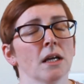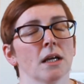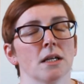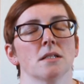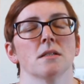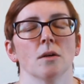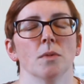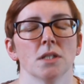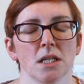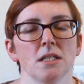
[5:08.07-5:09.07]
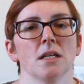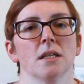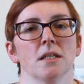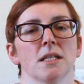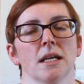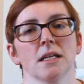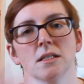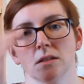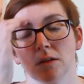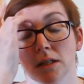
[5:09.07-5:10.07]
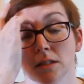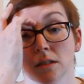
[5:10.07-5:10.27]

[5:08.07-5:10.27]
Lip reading: It's so much easier than taking 2 kids